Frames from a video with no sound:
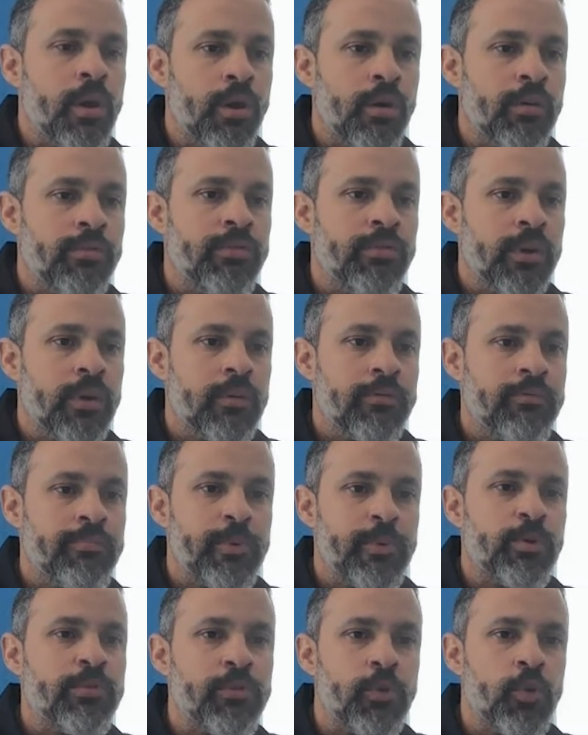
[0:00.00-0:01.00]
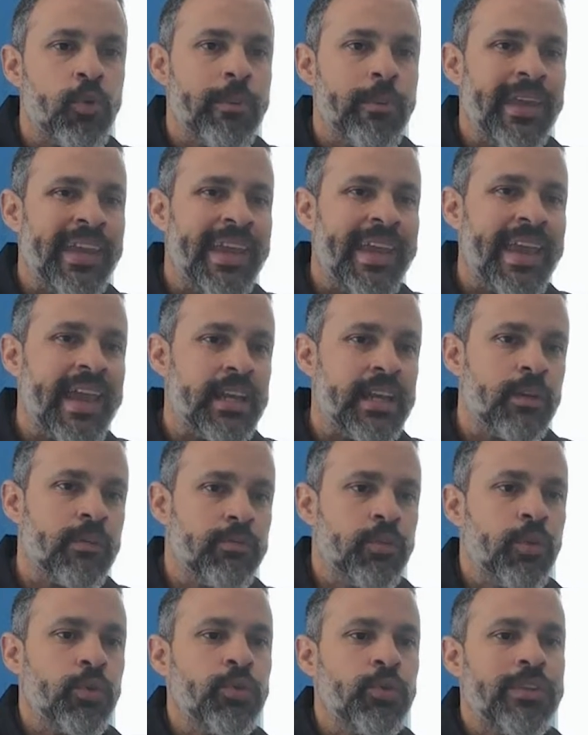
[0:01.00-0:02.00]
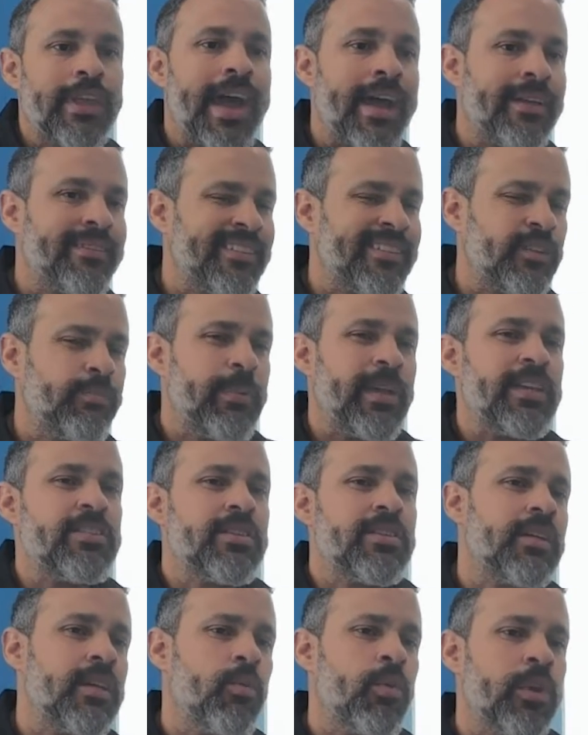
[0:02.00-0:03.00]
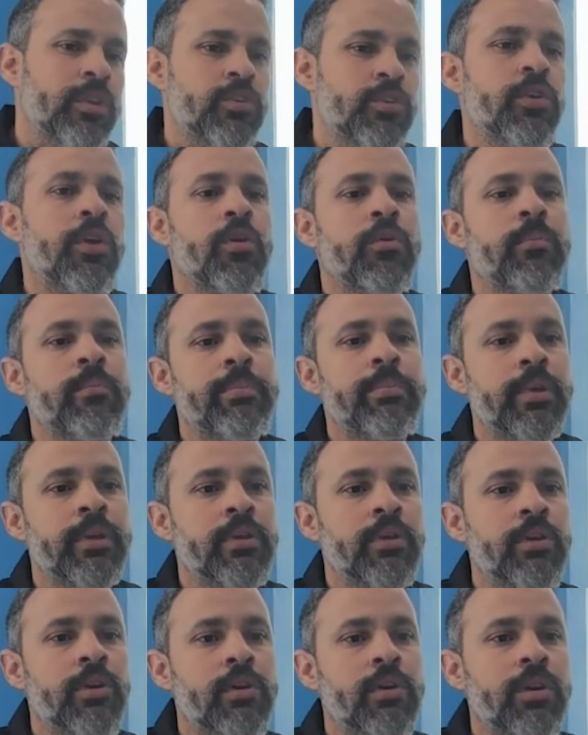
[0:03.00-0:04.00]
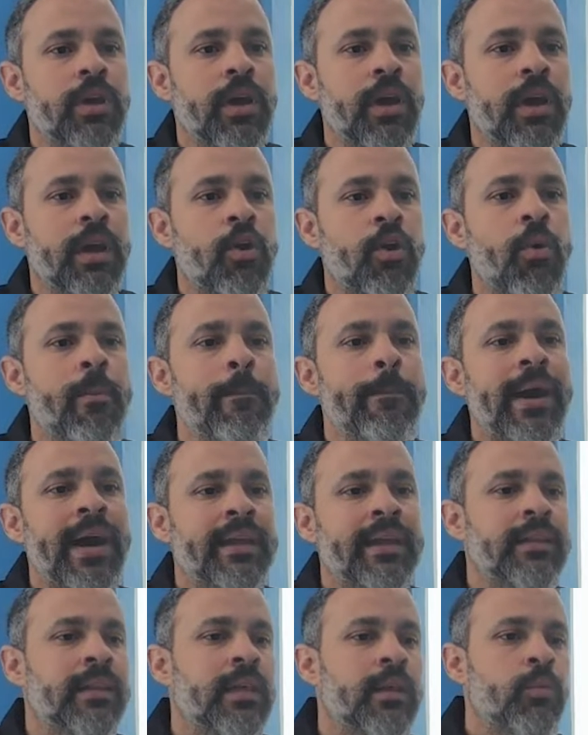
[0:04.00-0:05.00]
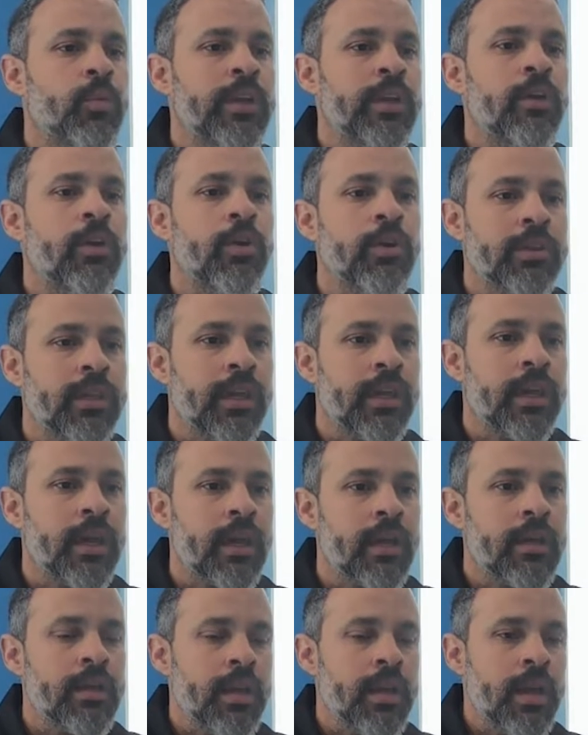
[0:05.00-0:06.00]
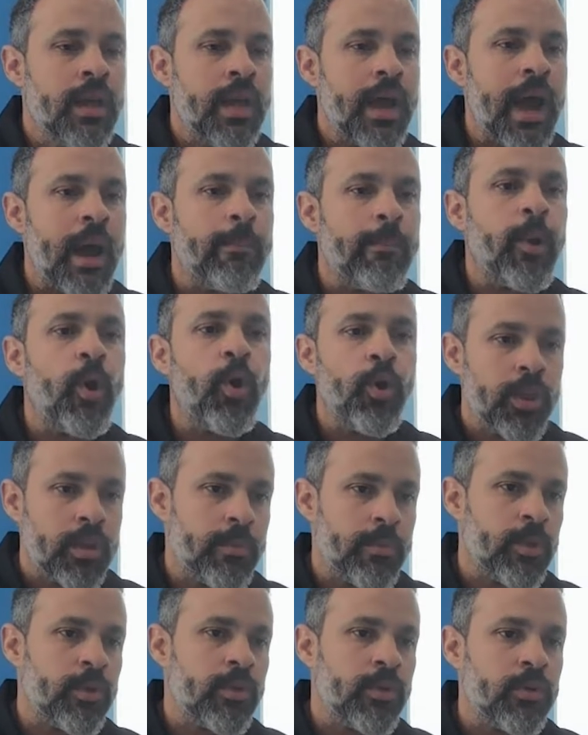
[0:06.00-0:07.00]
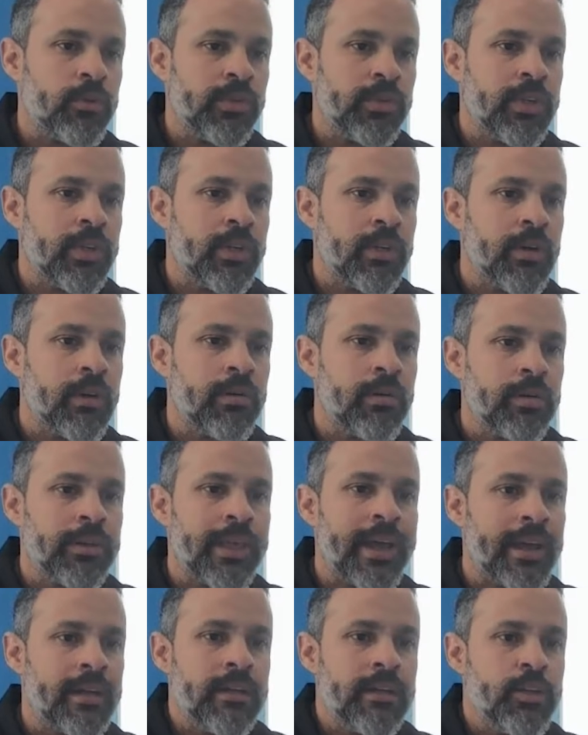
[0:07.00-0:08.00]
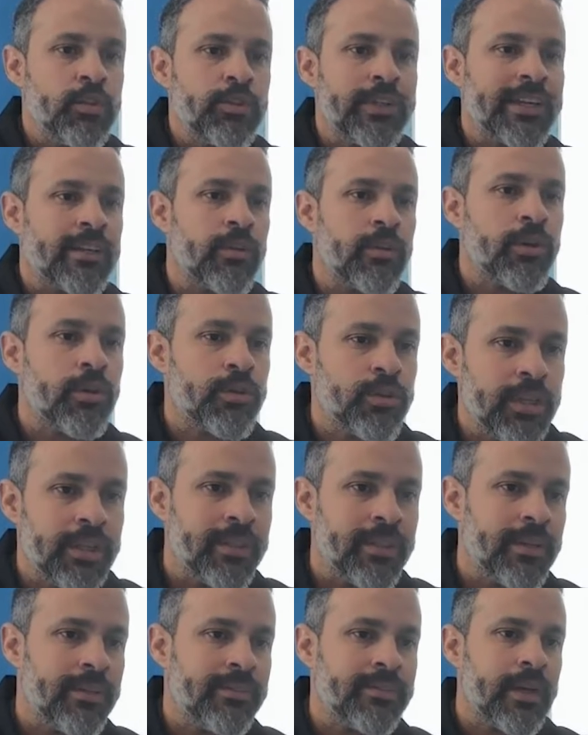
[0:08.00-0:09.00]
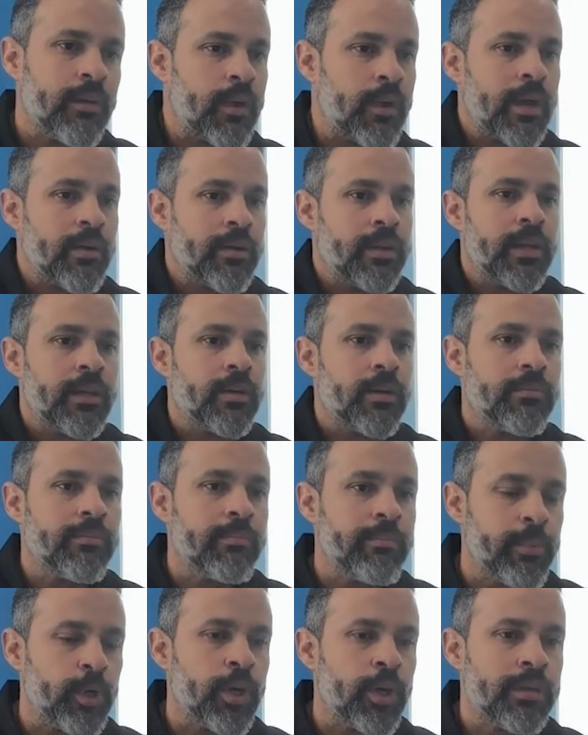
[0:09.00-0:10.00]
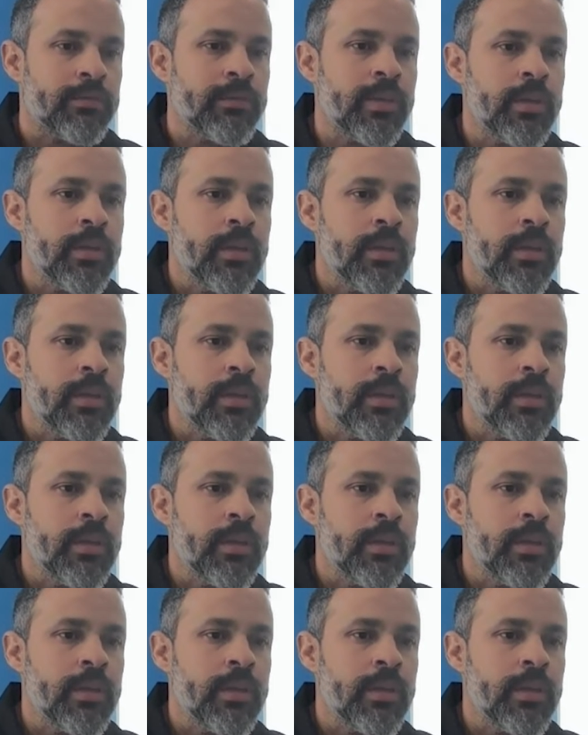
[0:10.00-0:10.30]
of performing any of those tasks, especially when you combine them with all the polymers and all that new technology that is around there. But